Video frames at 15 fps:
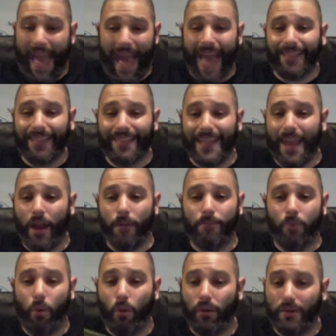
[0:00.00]
at the
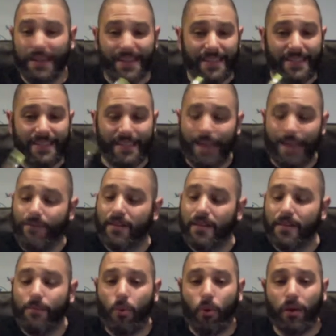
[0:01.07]
airport, 7
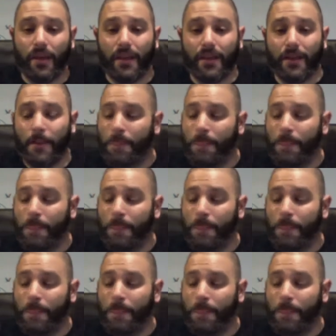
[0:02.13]
in the morning,